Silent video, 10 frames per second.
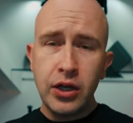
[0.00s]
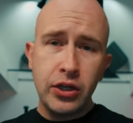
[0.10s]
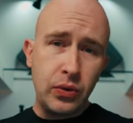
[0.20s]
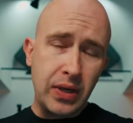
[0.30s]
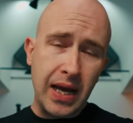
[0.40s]

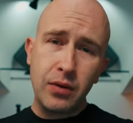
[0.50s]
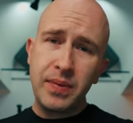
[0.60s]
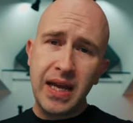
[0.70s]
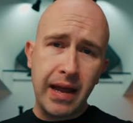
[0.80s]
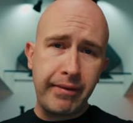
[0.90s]
you cannot
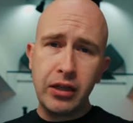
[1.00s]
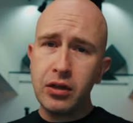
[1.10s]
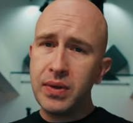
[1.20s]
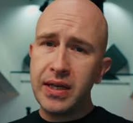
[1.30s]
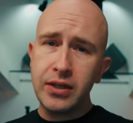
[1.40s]
be carrying
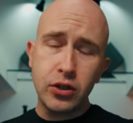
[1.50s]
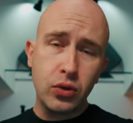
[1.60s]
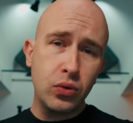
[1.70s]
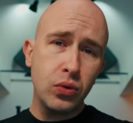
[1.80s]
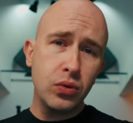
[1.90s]
them in
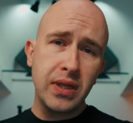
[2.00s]
schools,